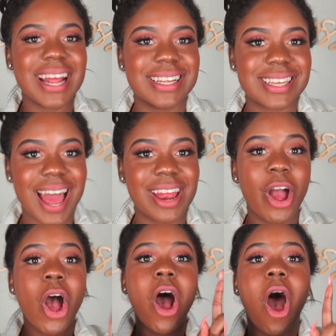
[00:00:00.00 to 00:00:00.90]
insight
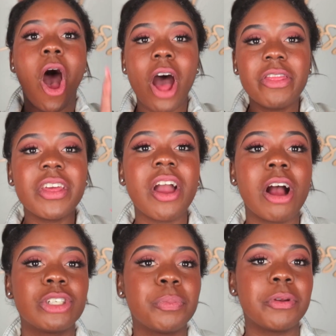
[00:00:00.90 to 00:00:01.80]
on the
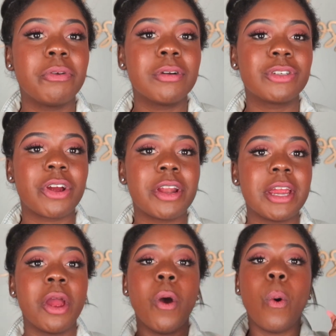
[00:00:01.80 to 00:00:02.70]
entrepreneur journey
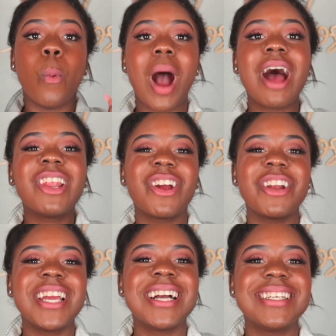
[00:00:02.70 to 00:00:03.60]
while
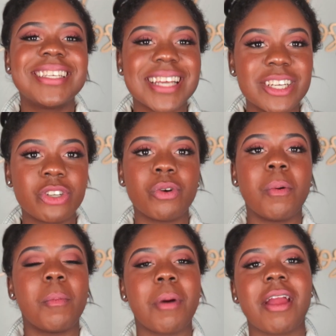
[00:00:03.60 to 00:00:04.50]
learning essential
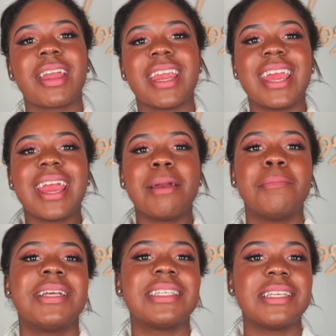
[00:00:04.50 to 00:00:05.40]
marketing and
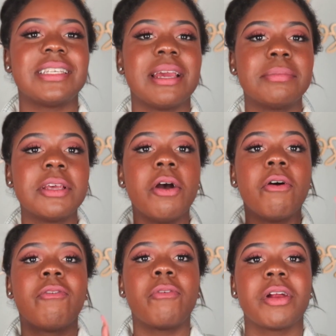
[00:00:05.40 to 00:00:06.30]
business tips
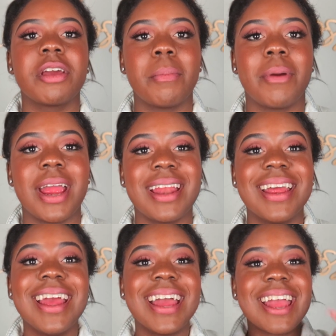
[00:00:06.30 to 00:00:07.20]
for their brand.
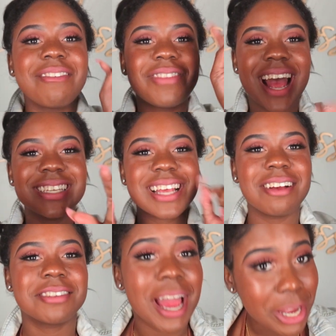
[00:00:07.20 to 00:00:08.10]
If that
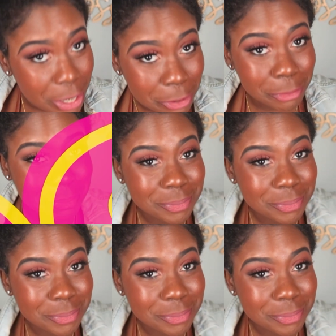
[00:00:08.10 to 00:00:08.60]
sounds like you,